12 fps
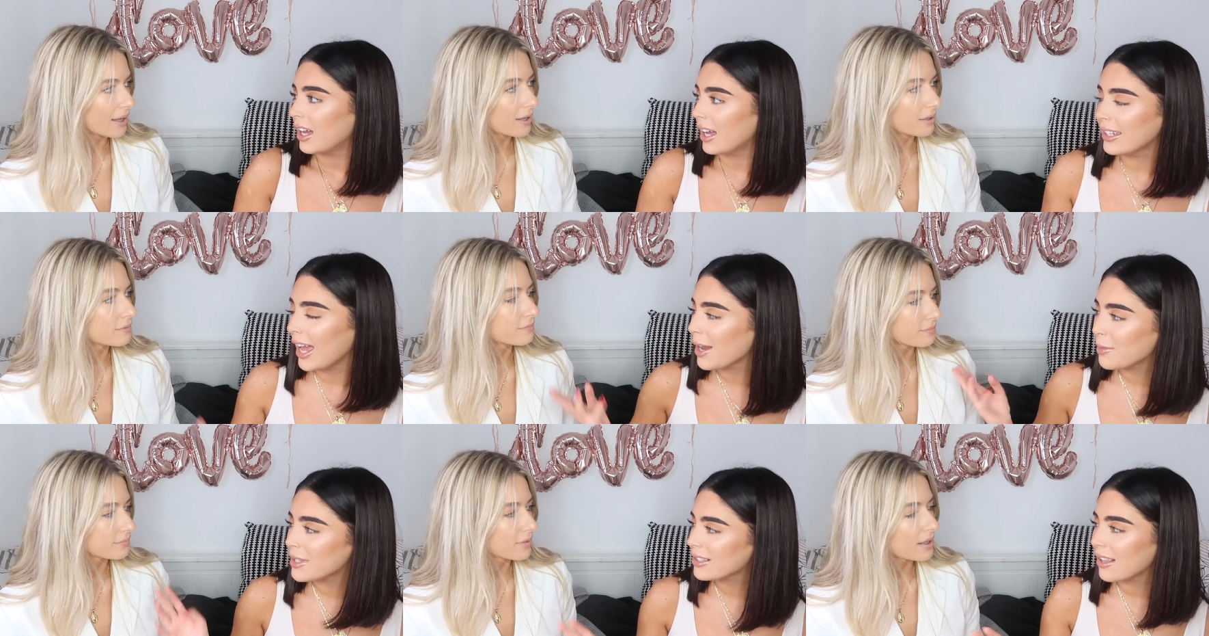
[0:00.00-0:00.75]
Speaker 1: And
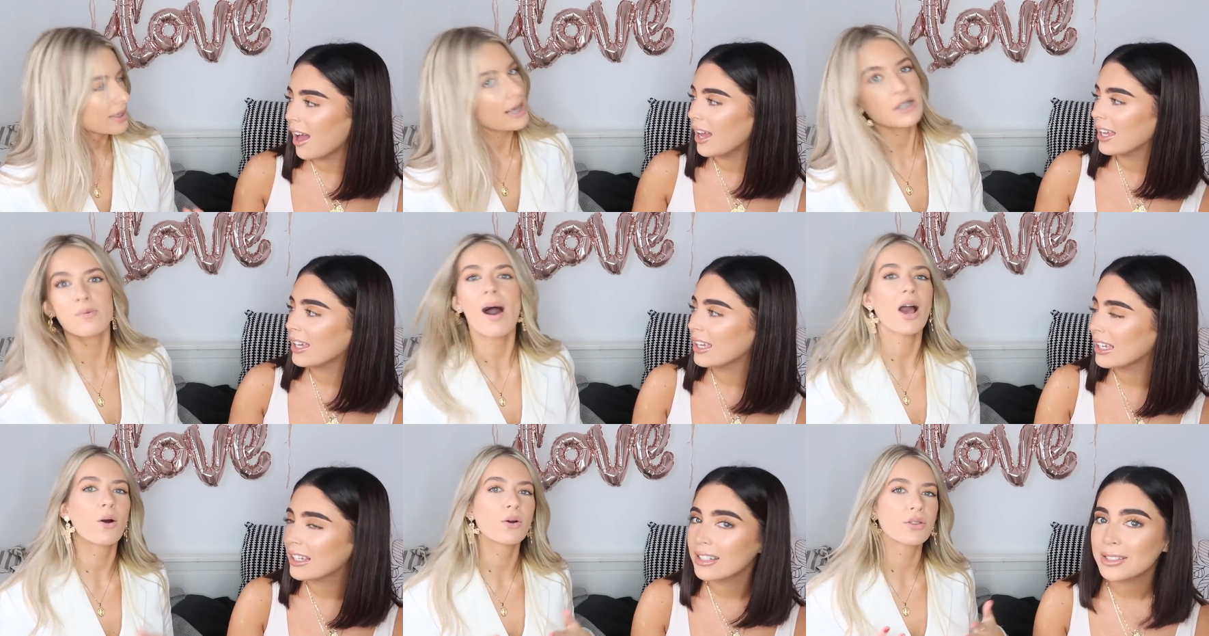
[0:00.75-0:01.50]
now it's like, that's
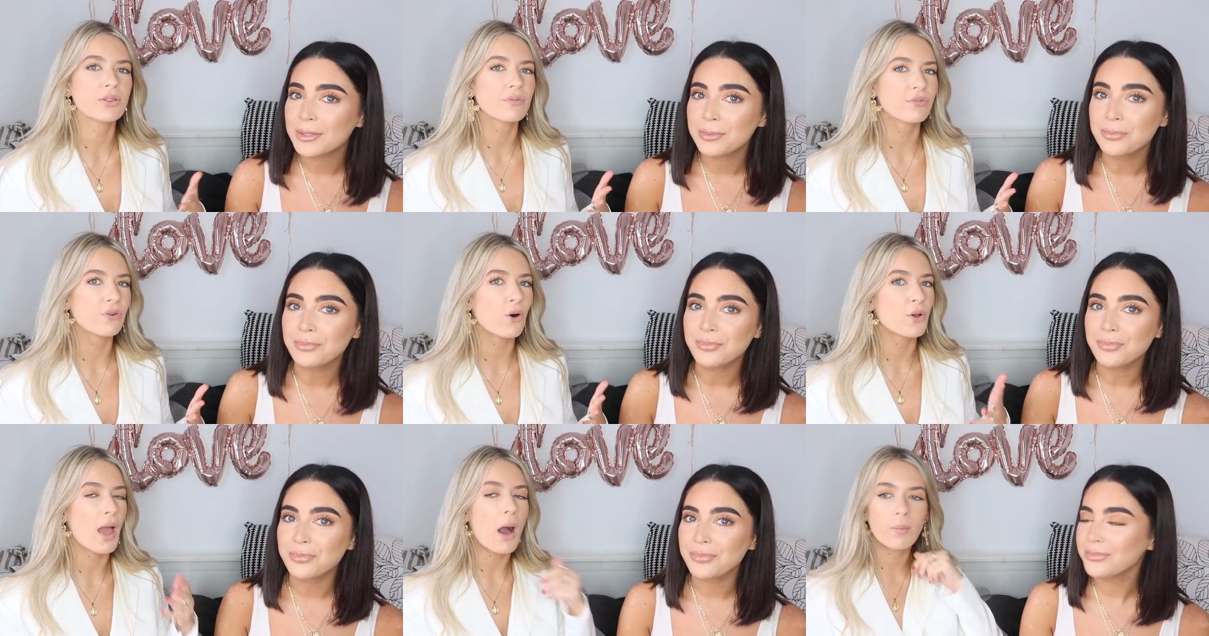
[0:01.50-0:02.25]
why I ordered them
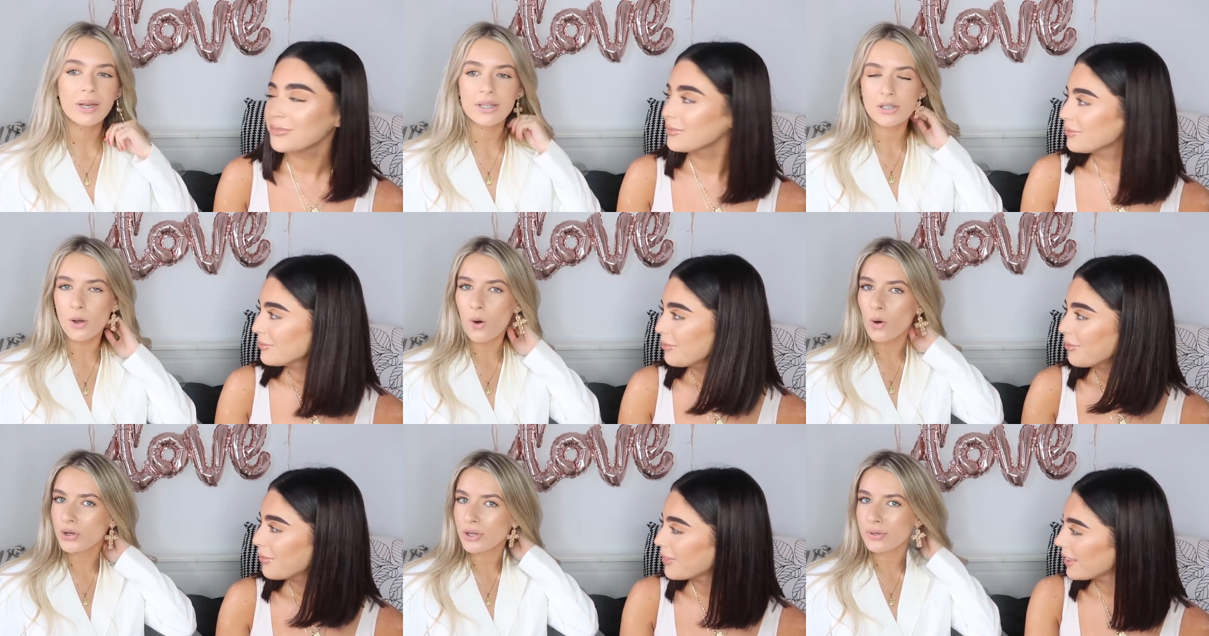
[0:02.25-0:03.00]
for you. I wanted to
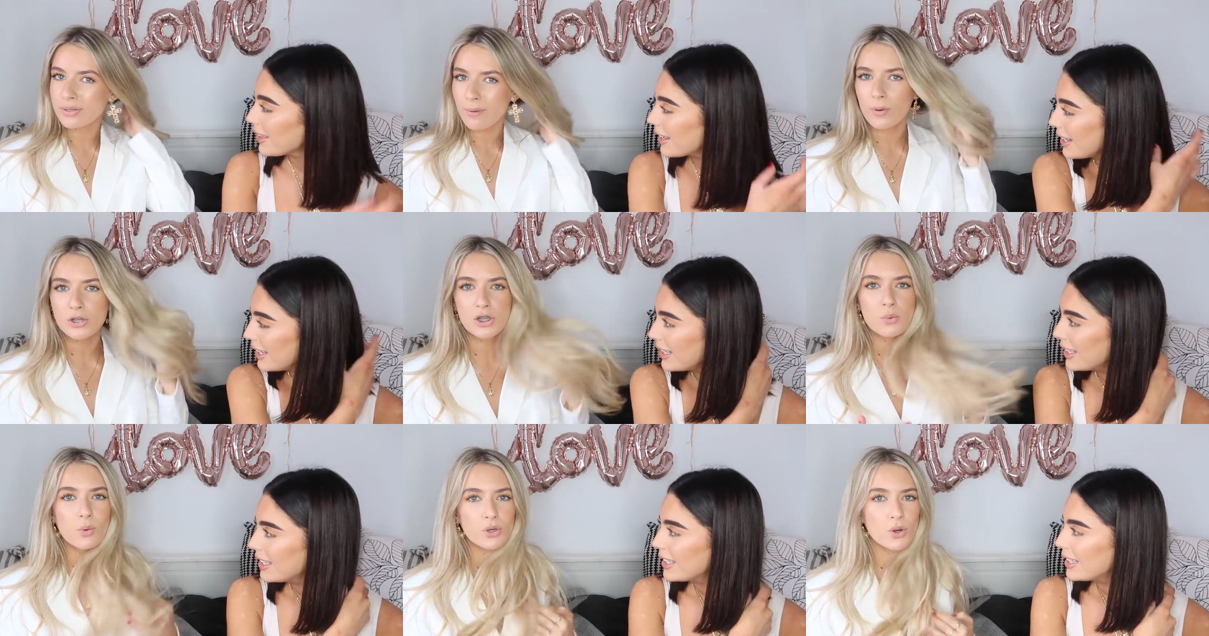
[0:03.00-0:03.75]
order you something which
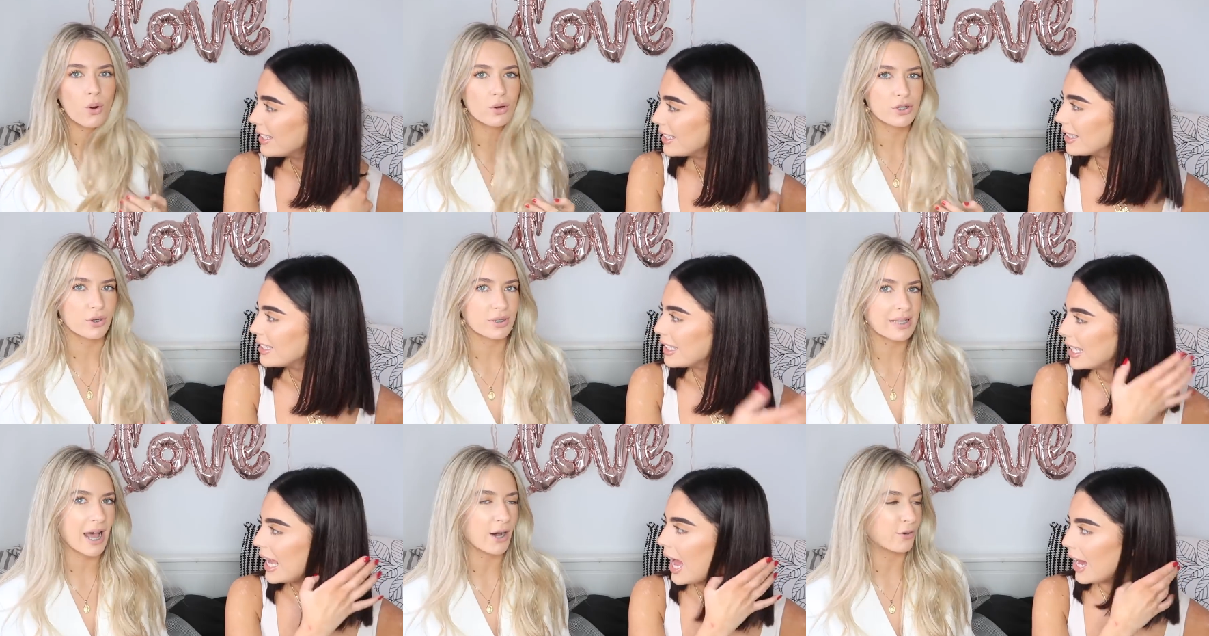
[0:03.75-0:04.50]
you wouldn't order
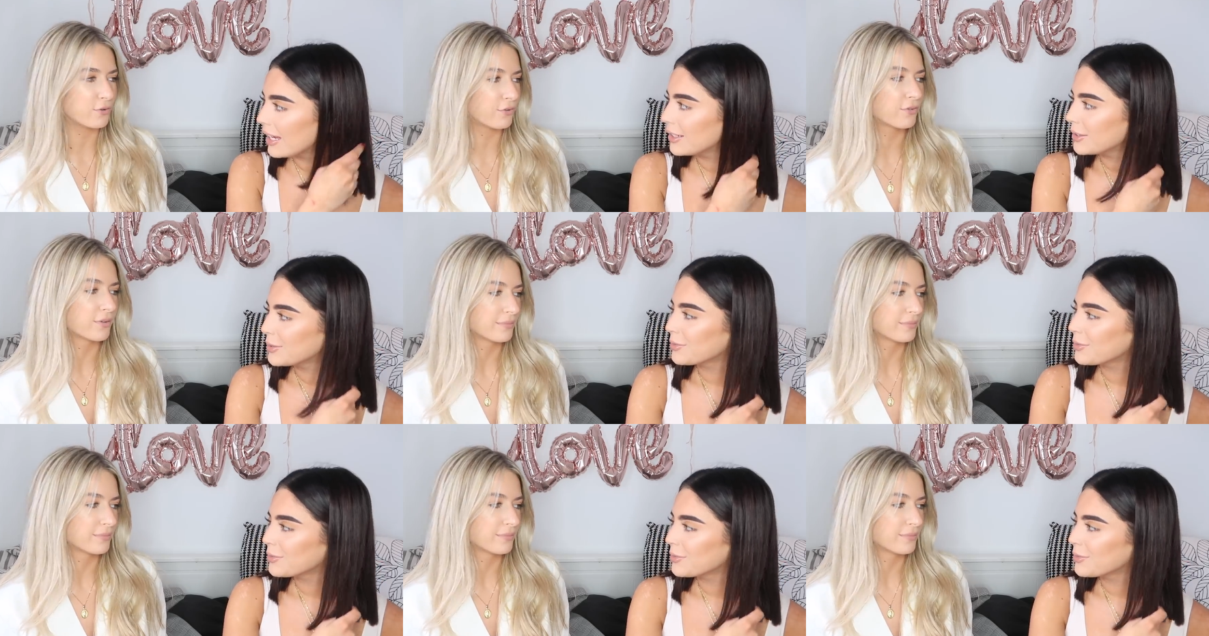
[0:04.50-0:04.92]
yourself. Yeah.